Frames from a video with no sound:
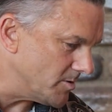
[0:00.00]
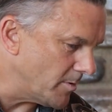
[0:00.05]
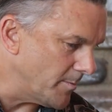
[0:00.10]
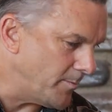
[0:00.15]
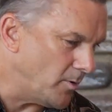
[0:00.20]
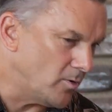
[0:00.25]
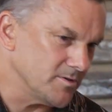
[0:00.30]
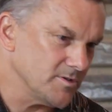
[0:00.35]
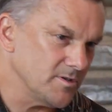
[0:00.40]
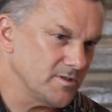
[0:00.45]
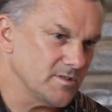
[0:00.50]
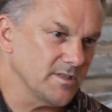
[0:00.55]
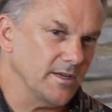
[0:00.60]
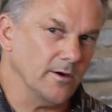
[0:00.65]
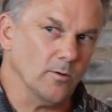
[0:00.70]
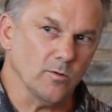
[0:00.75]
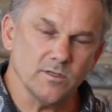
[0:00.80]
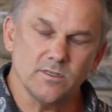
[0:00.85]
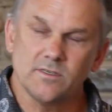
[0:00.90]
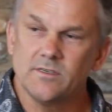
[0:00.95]
those proposals.
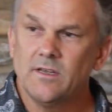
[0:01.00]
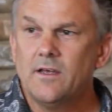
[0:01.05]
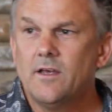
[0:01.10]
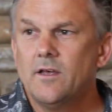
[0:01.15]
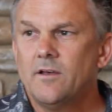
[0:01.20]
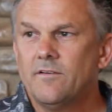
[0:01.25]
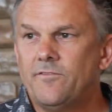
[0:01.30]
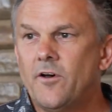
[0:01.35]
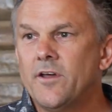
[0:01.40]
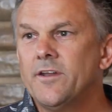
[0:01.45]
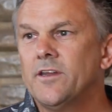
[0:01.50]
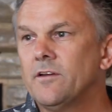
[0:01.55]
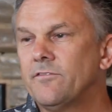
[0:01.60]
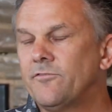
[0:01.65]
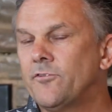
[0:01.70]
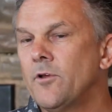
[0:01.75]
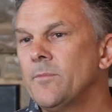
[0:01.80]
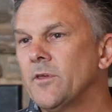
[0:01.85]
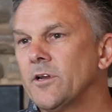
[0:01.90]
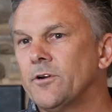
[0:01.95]
There was funding
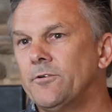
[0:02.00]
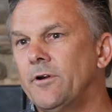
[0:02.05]
from